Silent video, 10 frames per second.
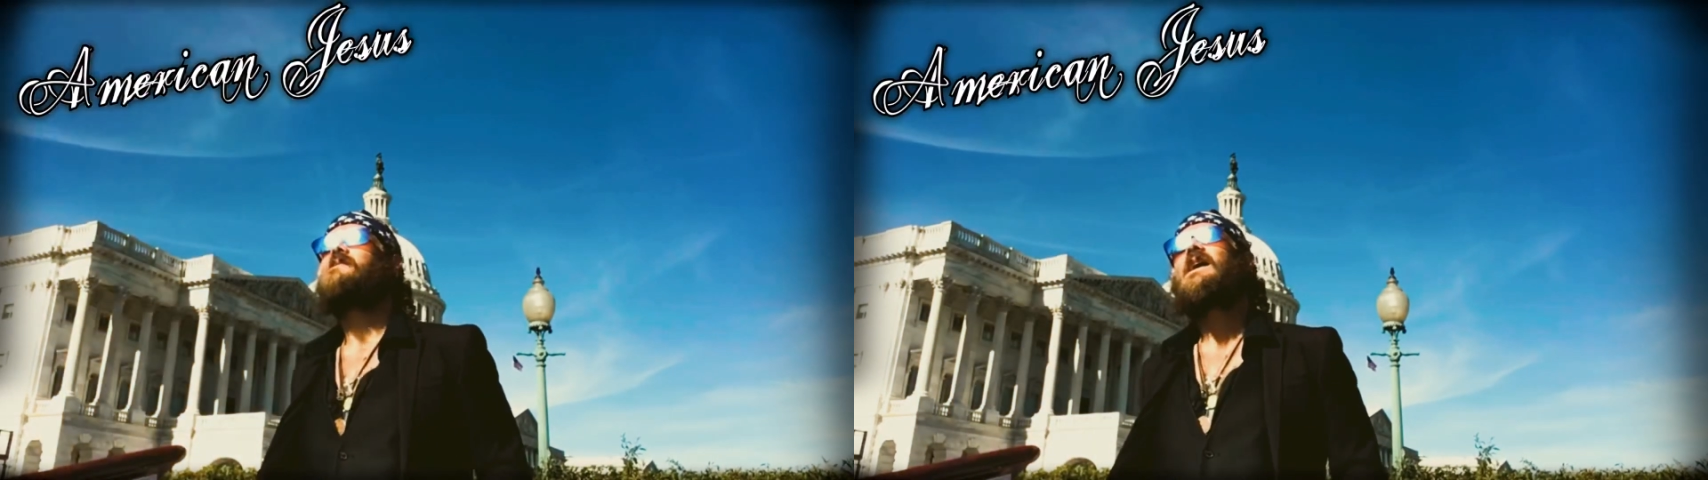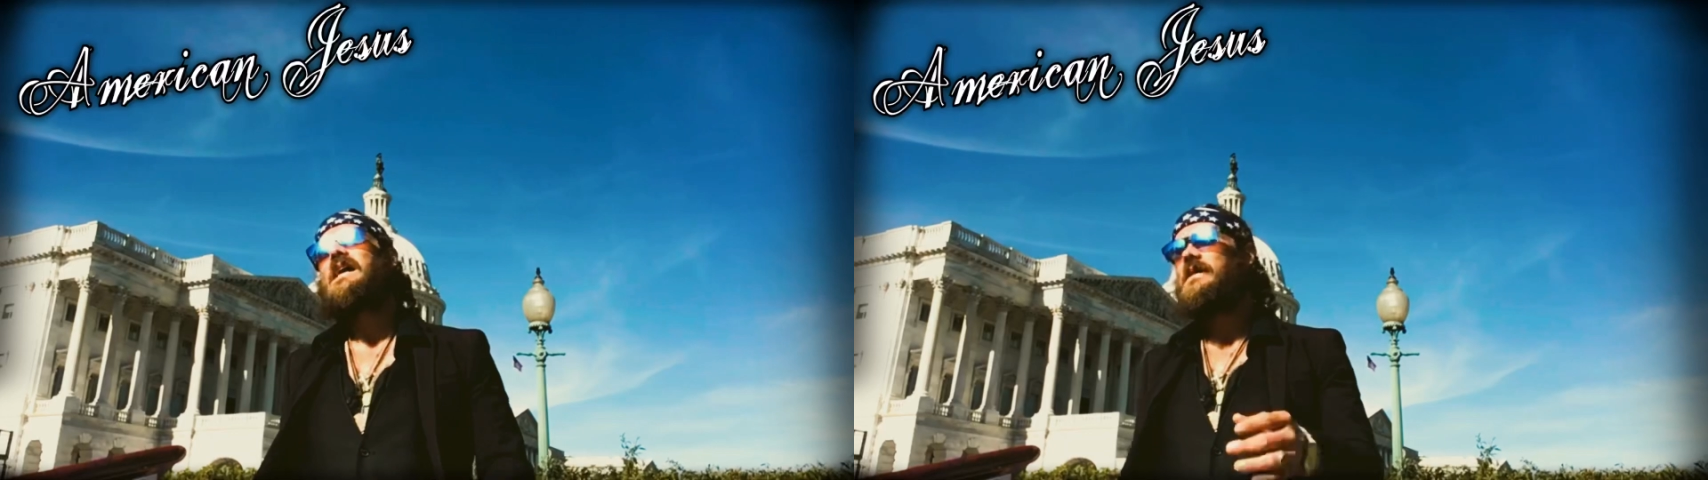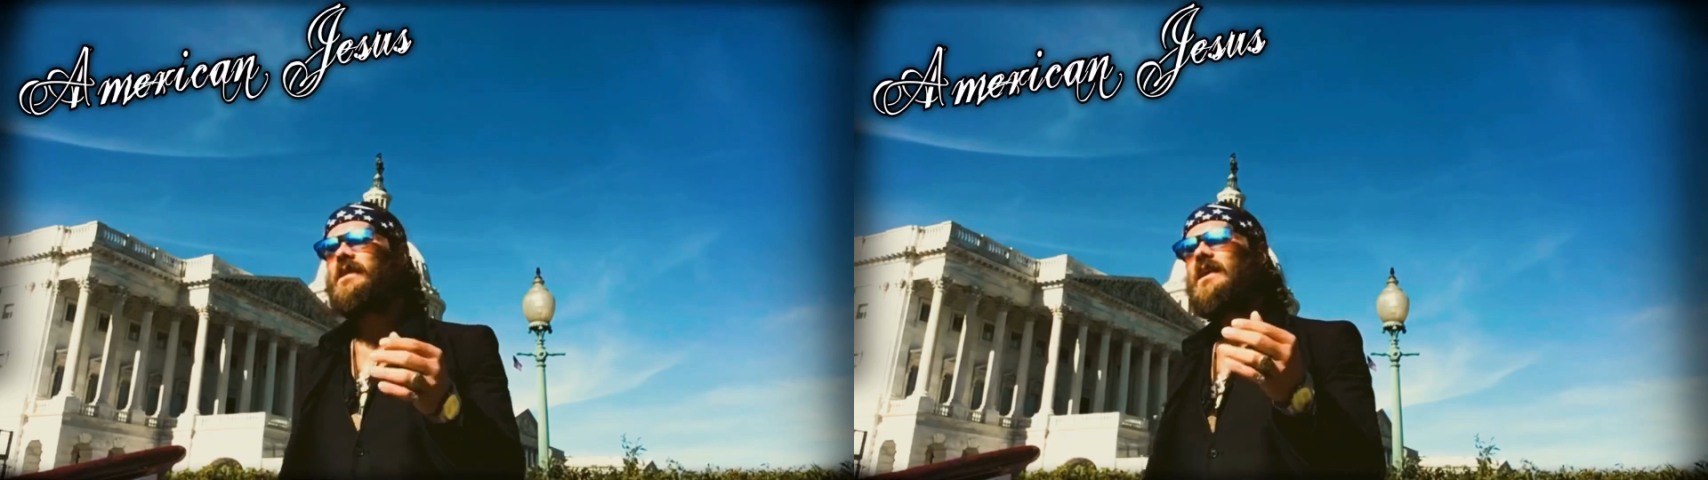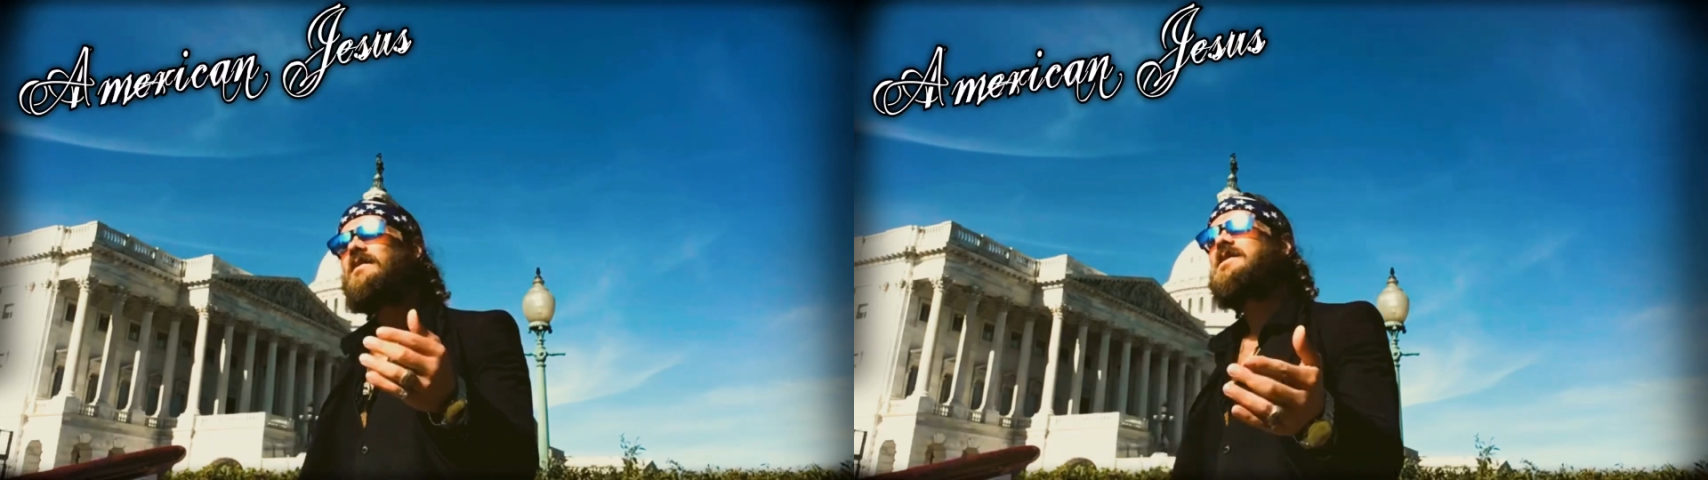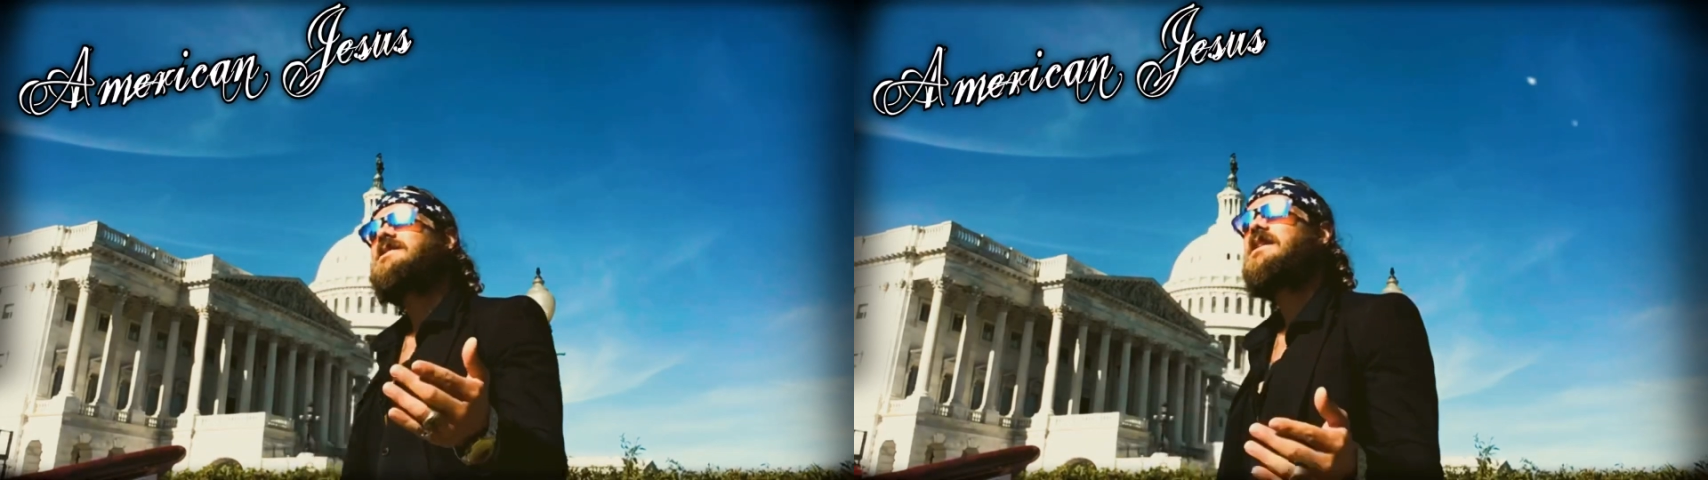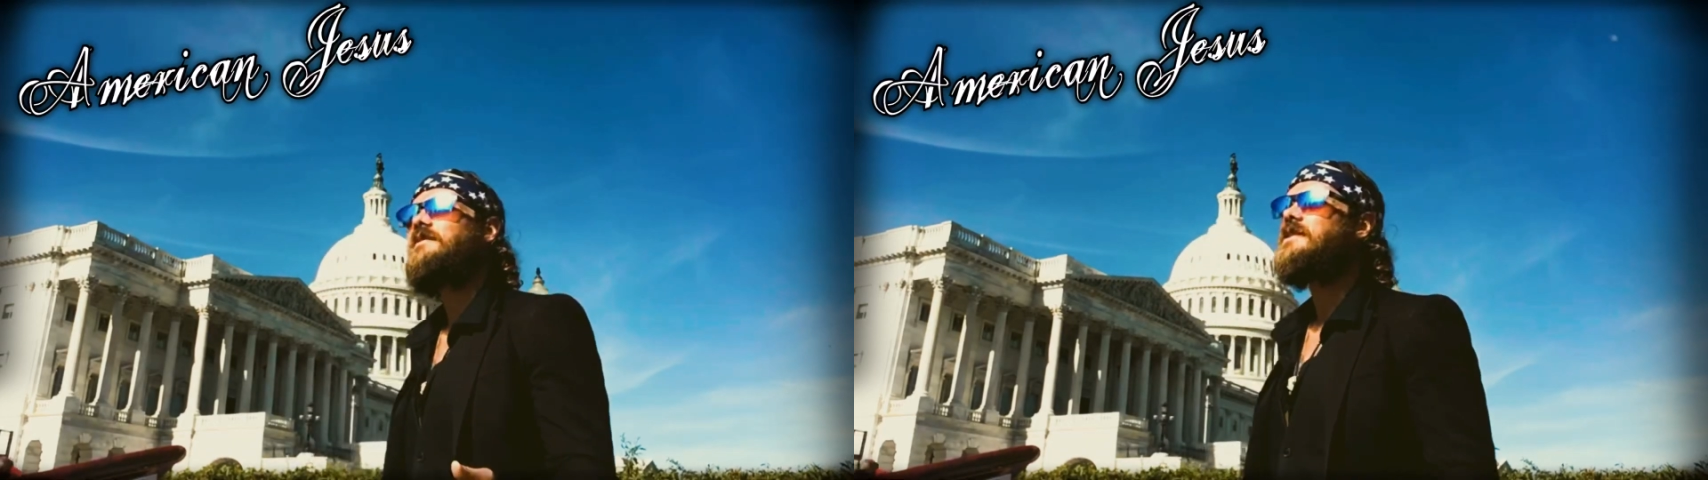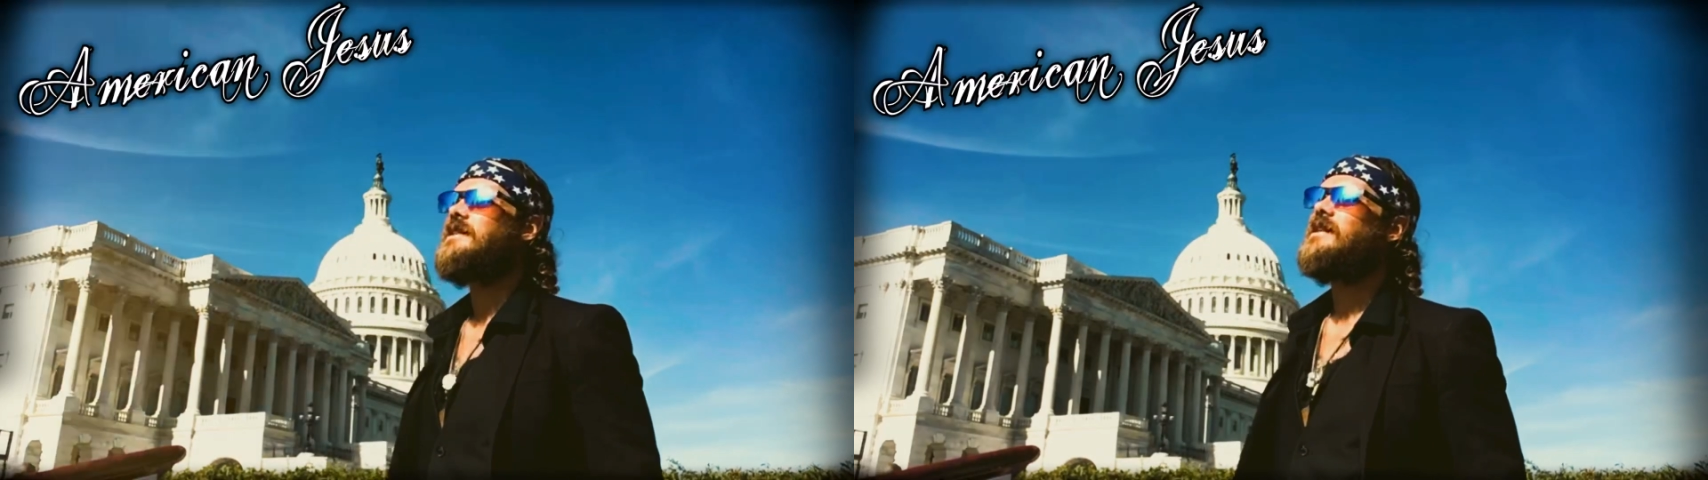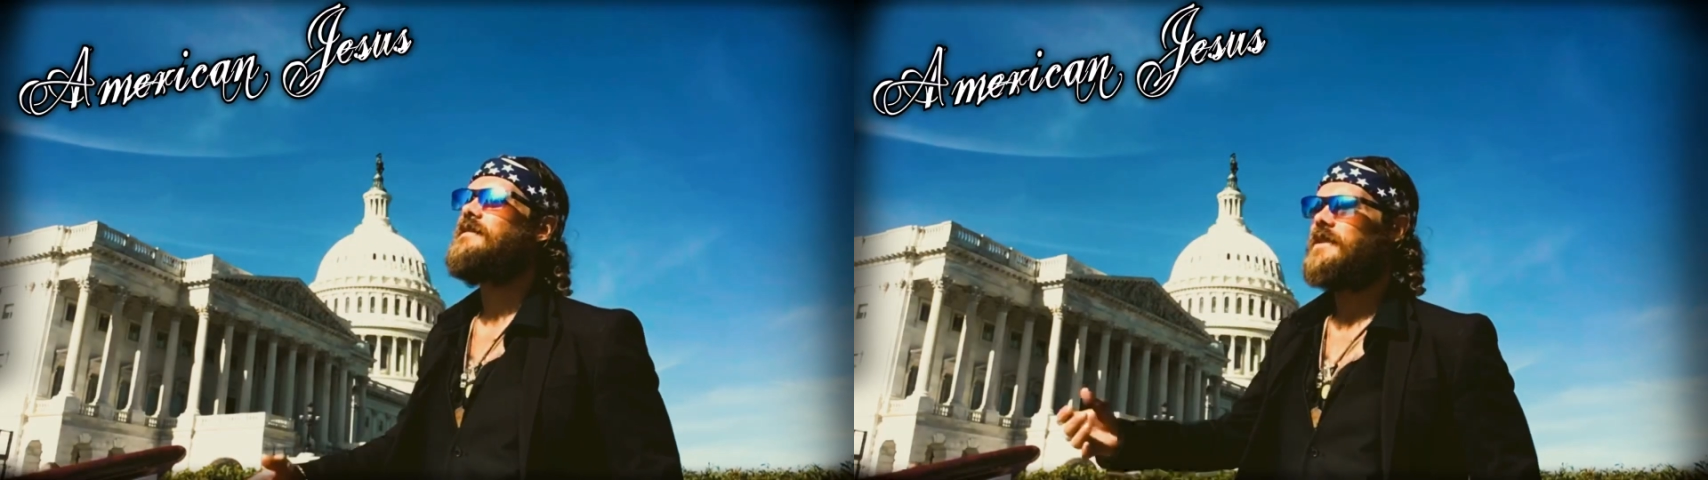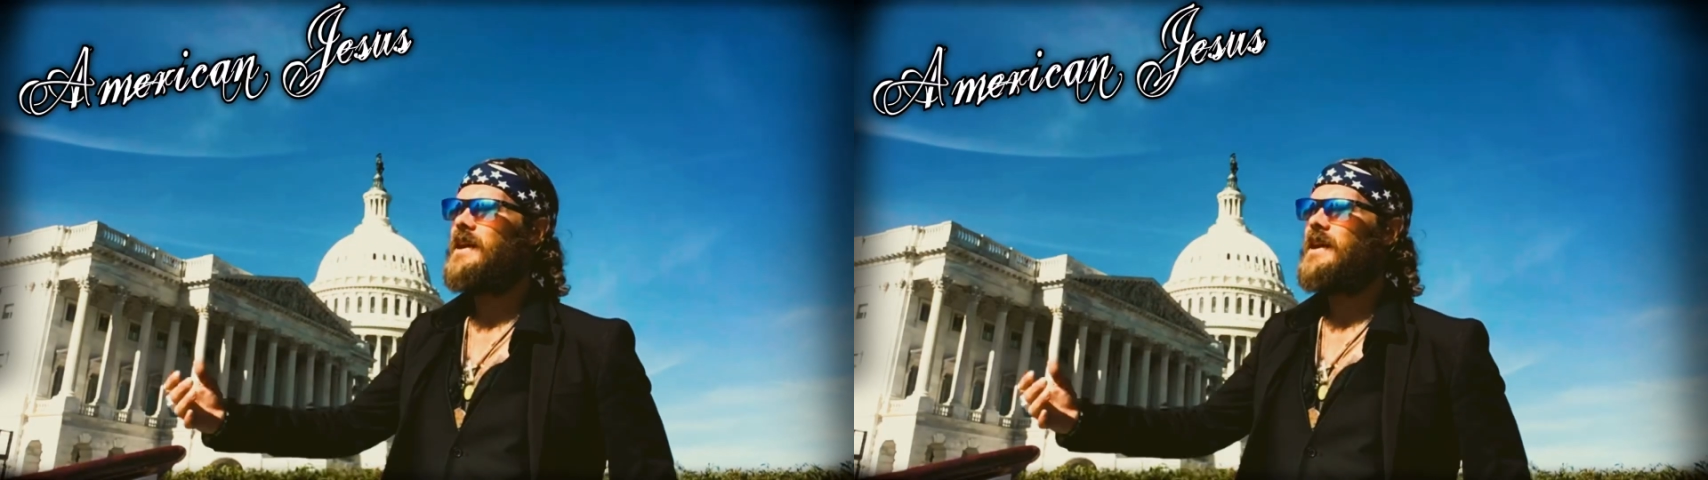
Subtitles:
If you love yourself, you can love your